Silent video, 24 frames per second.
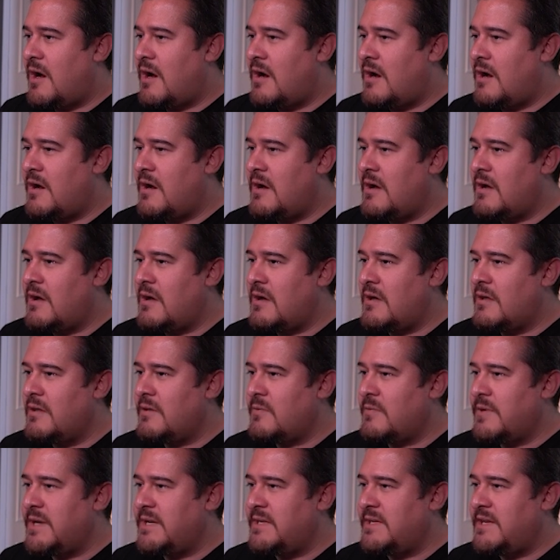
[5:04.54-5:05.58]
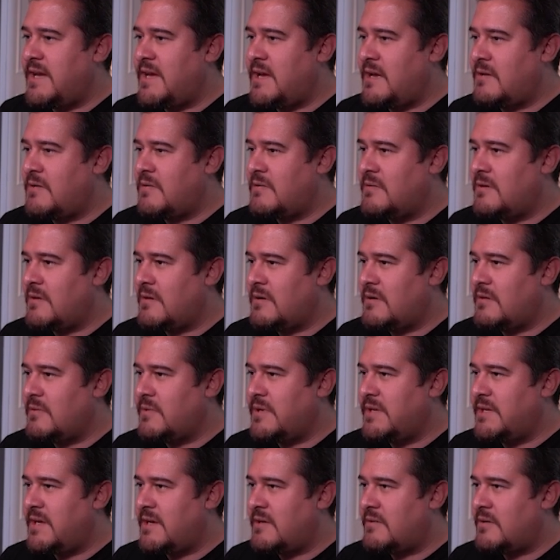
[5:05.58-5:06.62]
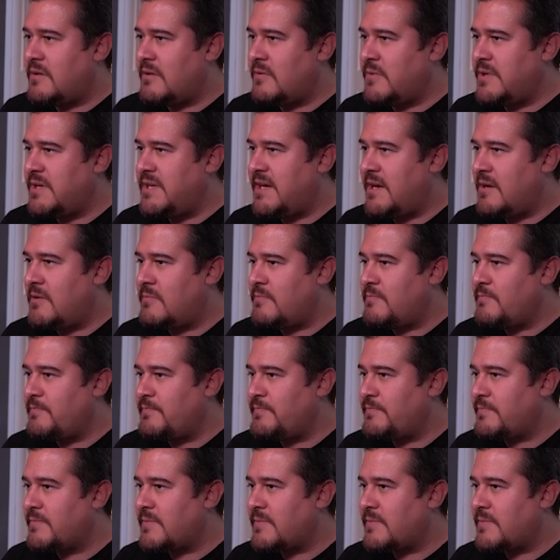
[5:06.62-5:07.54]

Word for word: all the way down, all the way down, all the way down.